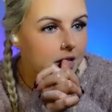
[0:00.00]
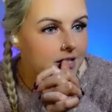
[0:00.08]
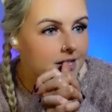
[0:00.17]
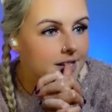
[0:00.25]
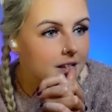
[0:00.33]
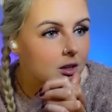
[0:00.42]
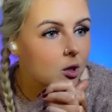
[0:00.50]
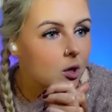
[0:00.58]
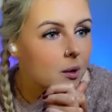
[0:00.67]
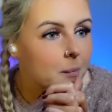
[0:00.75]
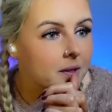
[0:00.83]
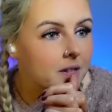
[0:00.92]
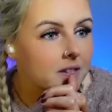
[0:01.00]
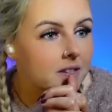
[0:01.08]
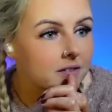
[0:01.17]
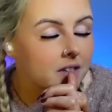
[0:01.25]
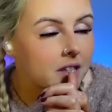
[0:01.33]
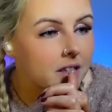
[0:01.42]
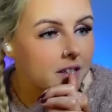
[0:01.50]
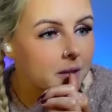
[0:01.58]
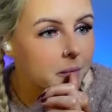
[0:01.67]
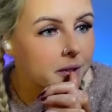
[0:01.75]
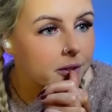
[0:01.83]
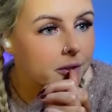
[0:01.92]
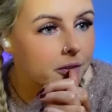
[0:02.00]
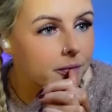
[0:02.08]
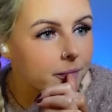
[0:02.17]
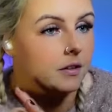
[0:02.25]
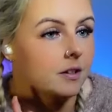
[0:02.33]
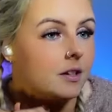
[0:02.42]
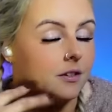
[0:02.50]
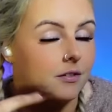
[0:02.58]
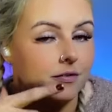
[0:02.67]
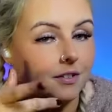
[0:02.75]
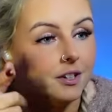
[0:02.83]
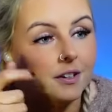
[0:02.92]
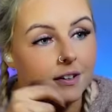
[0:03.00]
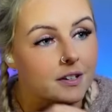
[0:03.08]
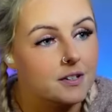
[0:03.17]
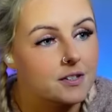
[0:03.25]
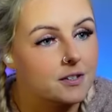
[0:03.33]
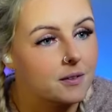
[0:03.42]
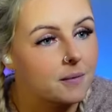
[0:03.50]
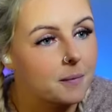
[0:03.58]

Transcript: see a lot of blood flying about. They are fearless.